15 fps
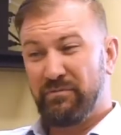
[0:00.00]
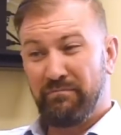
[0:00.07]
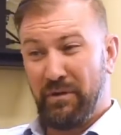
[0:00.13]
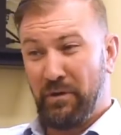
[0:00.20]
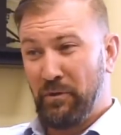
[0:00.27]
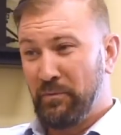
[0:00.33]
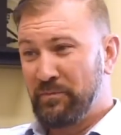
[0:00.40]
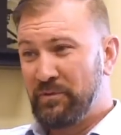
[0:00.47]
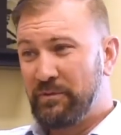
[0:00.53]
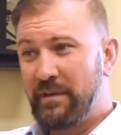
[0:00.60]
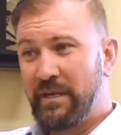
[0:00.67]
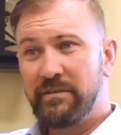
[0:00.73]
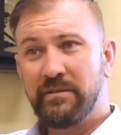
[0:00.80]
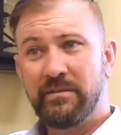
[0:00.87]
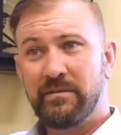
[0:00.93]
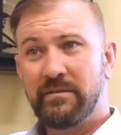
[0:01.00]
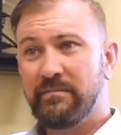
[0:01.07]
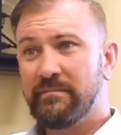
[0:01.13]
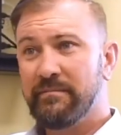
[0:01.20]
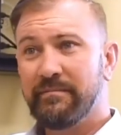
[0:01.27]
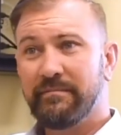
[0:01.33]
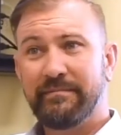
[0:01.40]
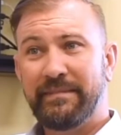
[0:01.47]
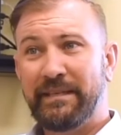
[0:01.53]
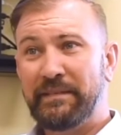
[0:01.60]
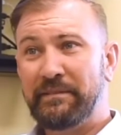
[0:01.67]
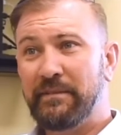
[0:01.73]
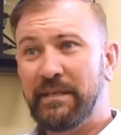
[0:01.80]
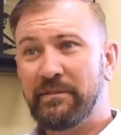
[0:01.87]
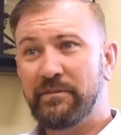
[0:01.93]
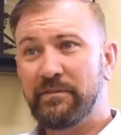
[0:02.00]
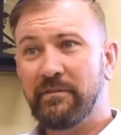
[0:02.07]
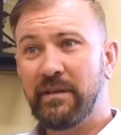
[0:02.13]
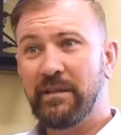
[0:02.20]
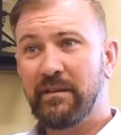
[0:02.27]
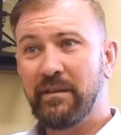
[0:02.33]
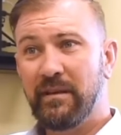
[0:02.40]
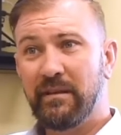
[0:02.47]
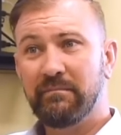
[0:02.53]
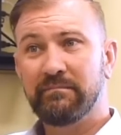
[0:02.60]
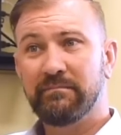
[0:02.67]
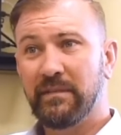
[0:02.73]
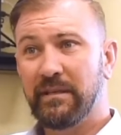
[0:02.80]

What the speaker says: home stretches and strengthening